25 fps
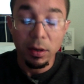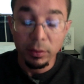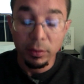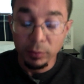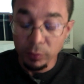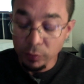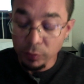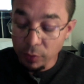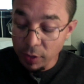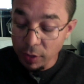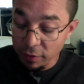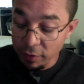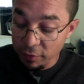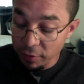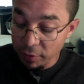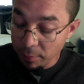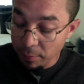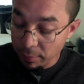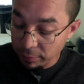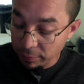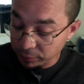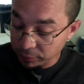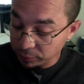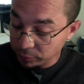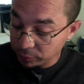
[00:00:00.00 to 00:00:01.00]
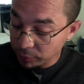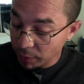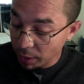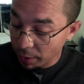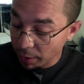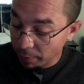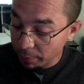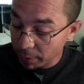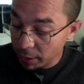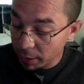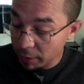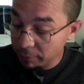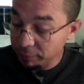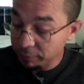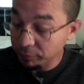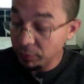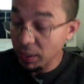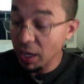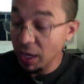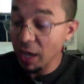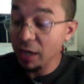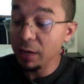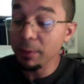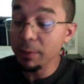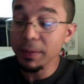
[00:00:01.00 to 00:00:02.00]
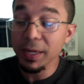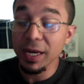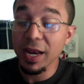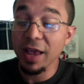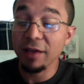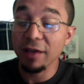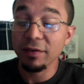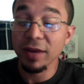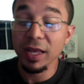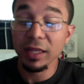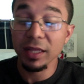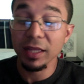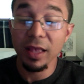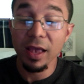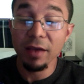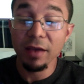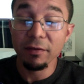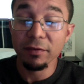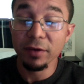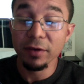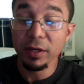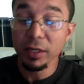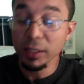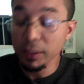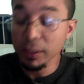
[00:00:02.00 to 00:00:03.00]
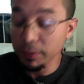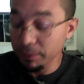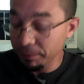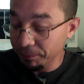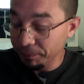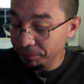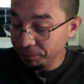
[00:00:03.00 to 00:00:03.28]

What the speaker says: Whatever. But that could be left like that. Fuck it.